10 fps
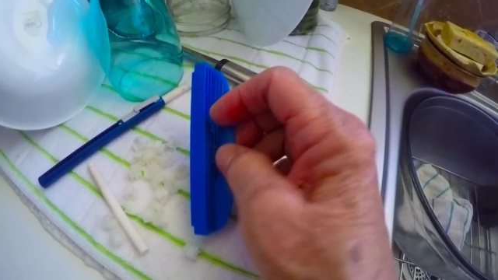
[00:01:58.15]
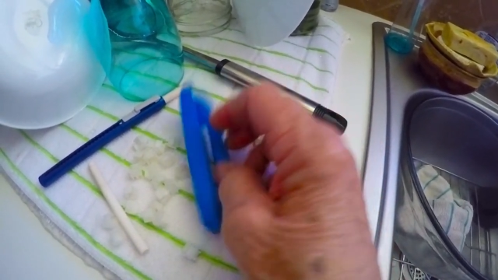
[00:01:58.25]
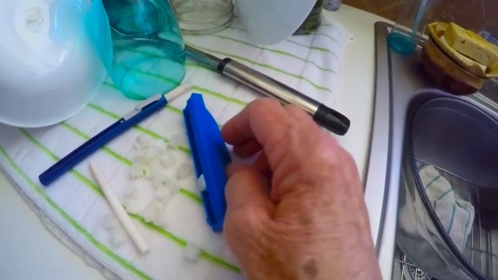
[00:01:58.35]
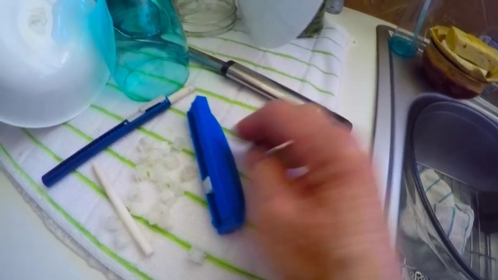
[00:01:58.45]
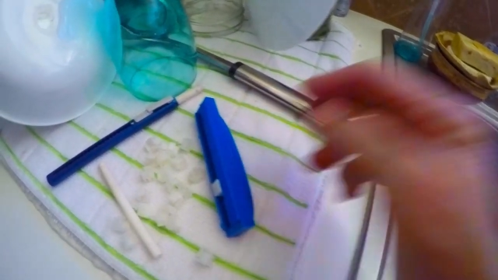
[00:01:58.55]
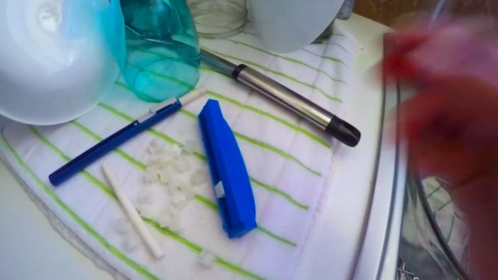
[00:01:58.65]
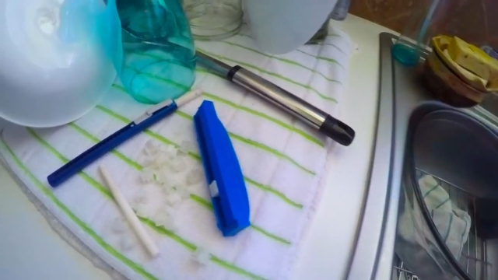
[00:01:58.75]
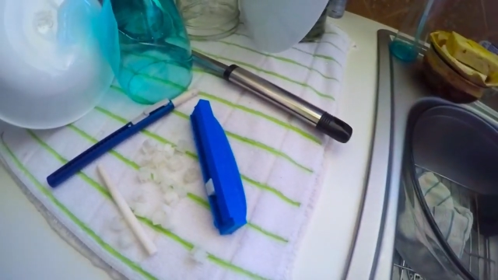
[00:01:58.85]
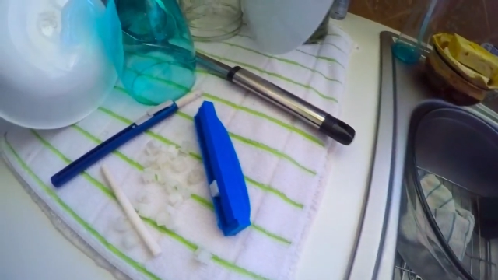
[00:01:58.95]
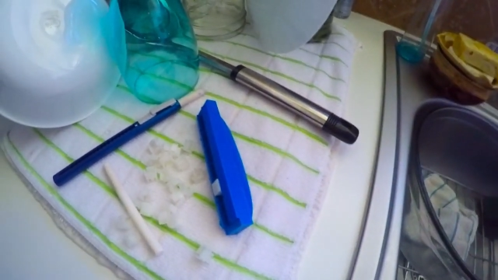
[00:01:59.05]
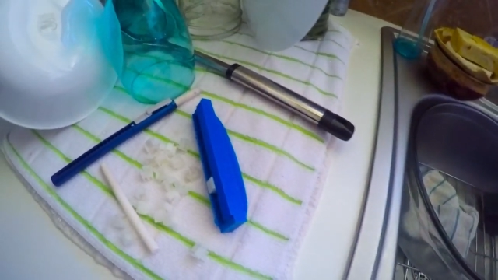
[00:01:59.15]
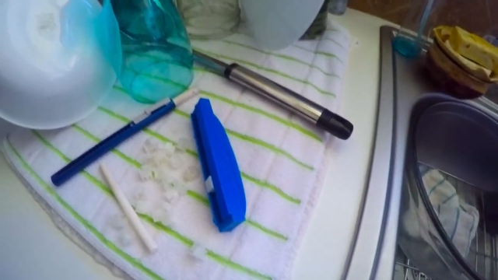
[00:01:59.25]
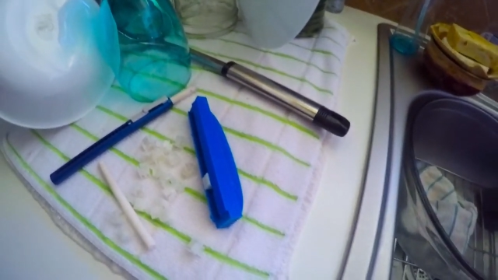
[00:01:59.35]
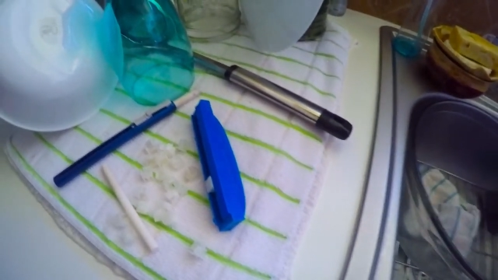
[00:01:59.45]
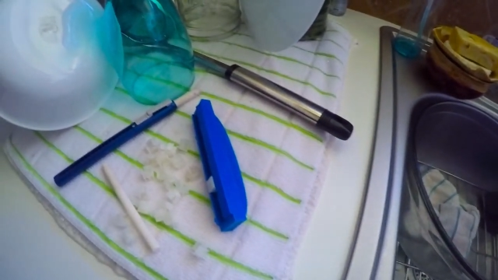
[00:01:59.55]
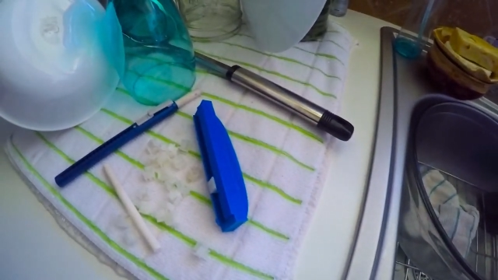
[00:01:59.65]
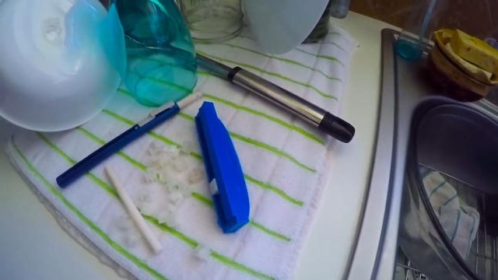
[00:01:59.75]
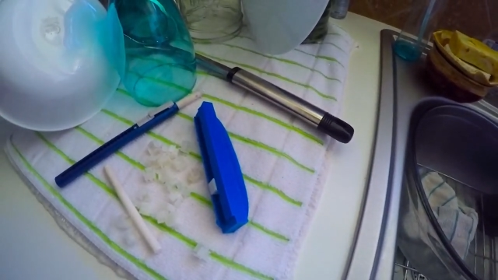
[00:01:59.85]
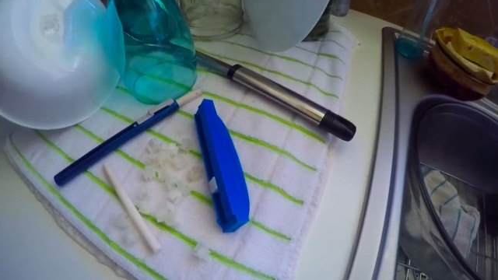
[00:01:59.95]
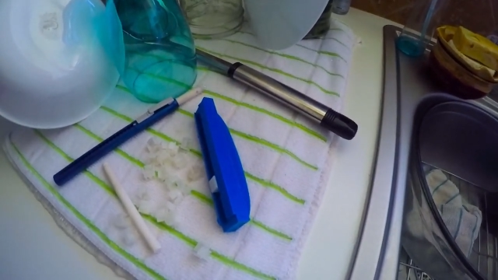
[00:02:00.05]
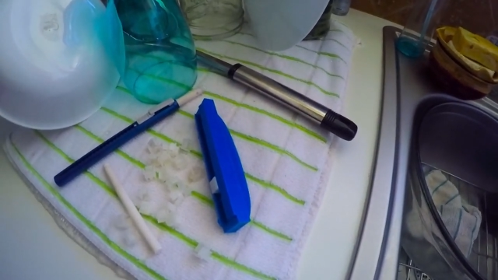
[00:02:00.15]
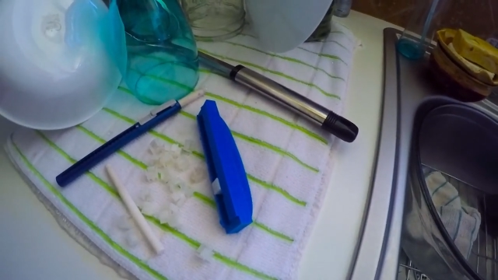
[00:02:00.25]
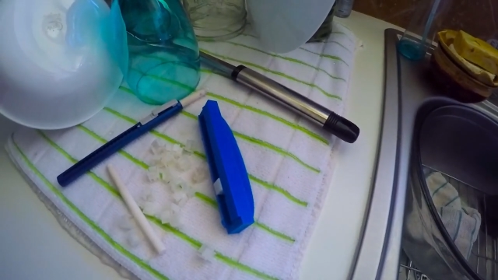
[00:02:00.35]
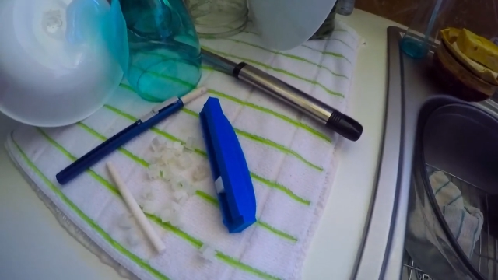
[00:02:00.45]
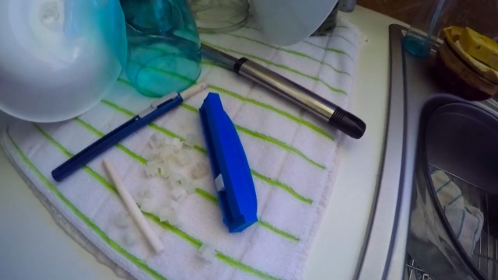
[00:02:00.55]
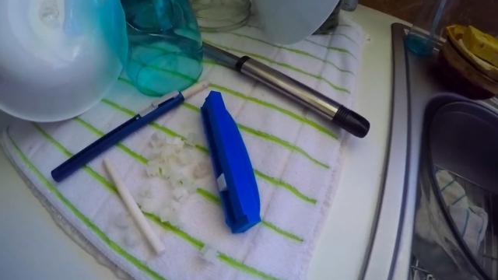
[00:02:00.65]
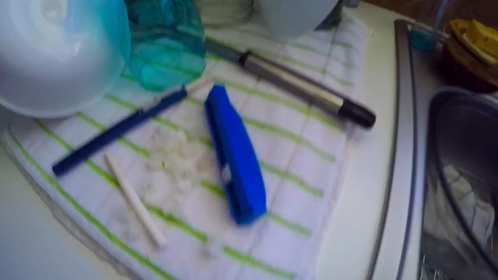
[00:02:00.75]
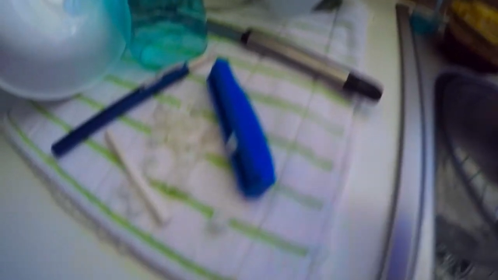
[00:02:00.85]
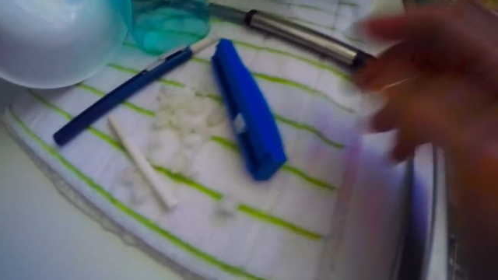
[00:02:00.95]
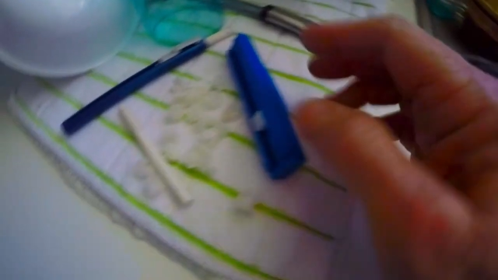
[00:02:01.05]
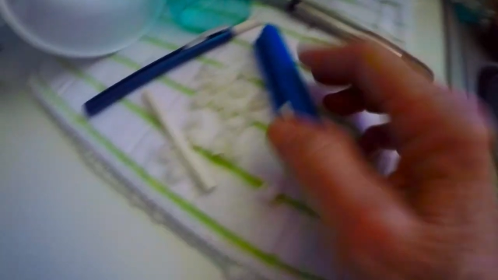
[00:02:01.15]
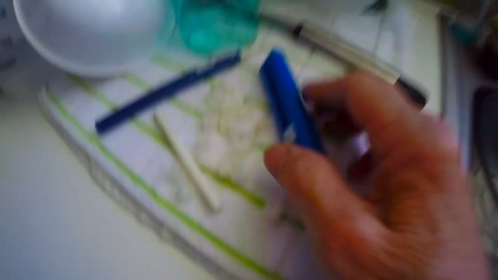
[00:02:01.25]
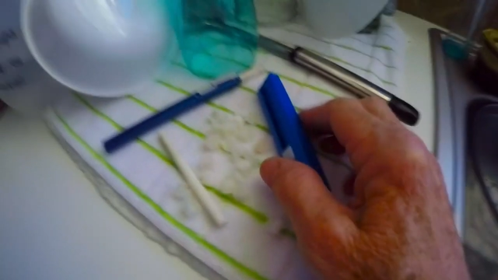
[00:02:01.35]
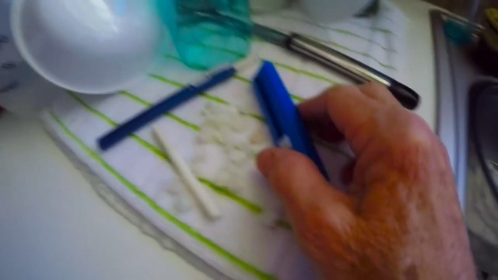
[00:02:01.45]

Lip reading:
[unreadable: no face in view]